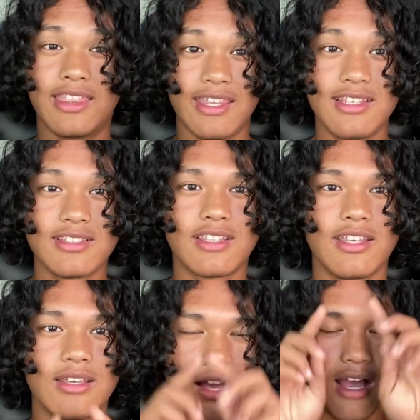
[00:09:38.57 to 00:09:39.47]
These
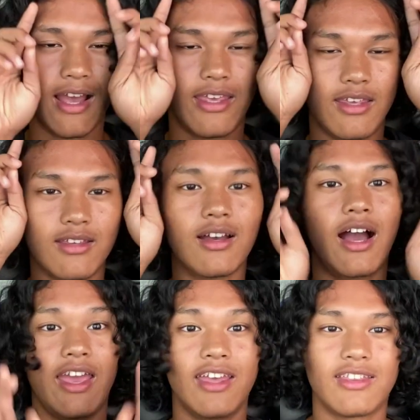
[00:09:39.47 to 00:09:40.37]
things, I
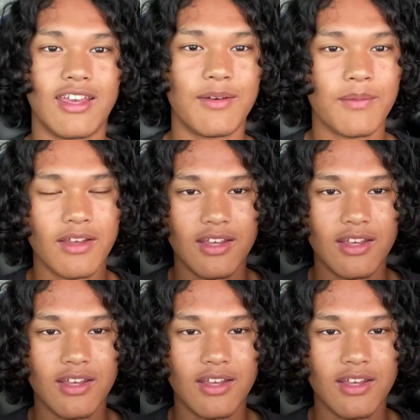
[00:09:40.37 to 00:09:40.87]
hate them.